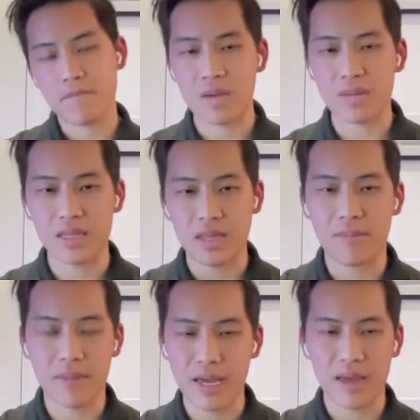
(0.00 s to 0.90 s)
Maybe
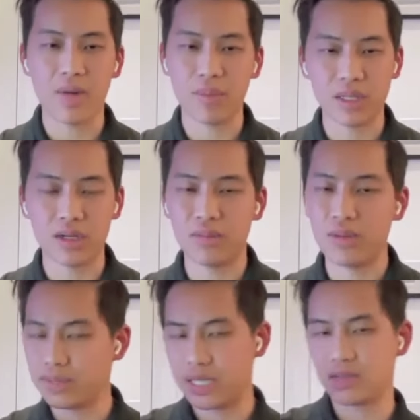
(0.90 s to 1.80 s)
that might help a little
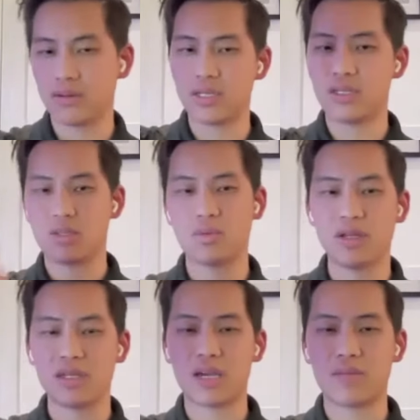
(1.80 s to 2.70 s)
bit, but that's only a
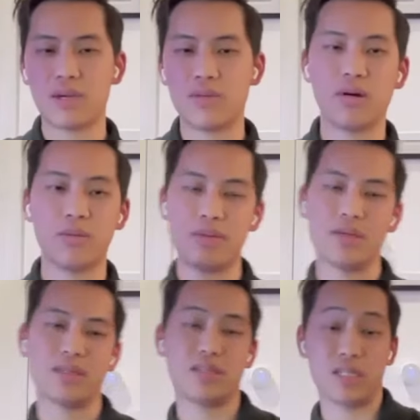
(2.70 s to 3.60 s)
small segment. Well,
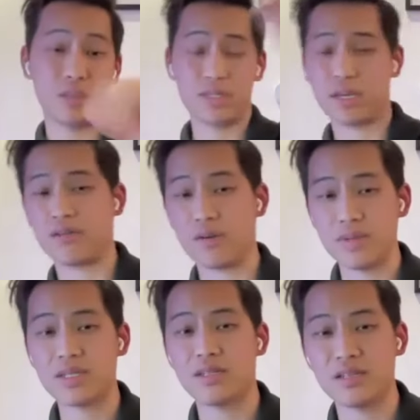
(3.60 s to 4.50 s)
maybe 60% of
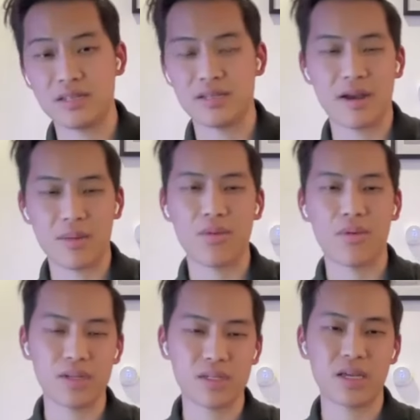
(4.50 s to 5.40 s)
our business is
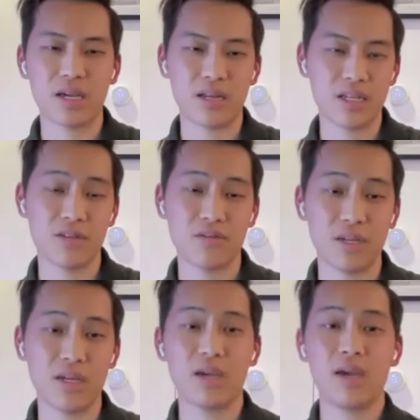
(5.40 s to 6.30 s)
airport and sedan and
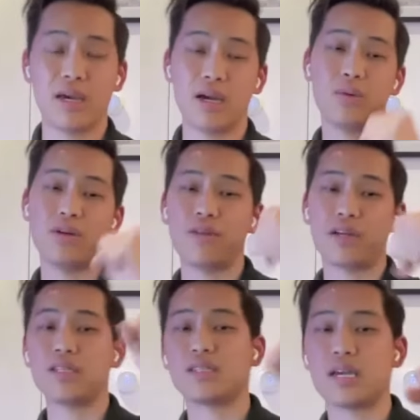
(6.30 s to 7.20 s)
SUV. How can we
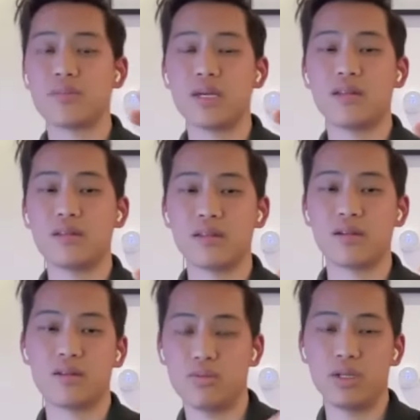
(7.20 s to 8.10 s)
affect this segment?
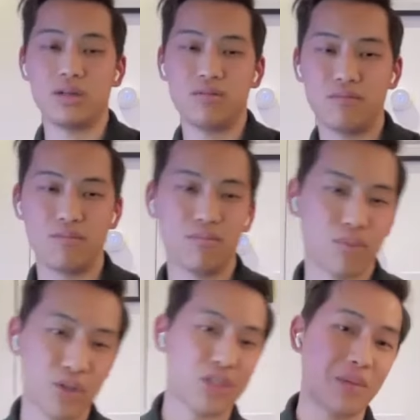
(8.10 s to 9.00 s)
You know, could we
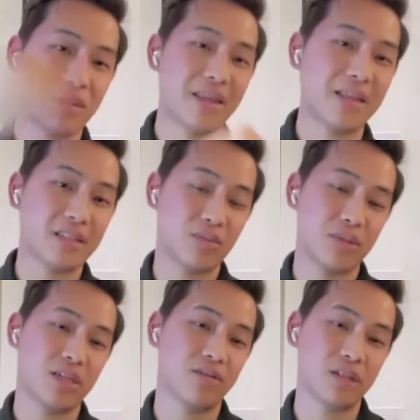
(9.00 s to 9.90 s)
purchase something that's
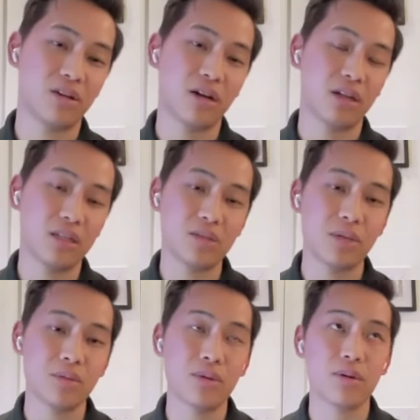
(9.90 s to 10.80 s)
specifically targeted to these
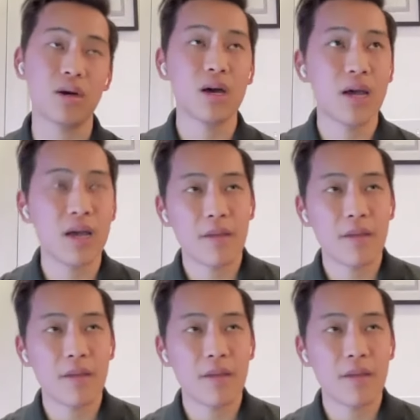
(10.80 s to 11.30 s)
people?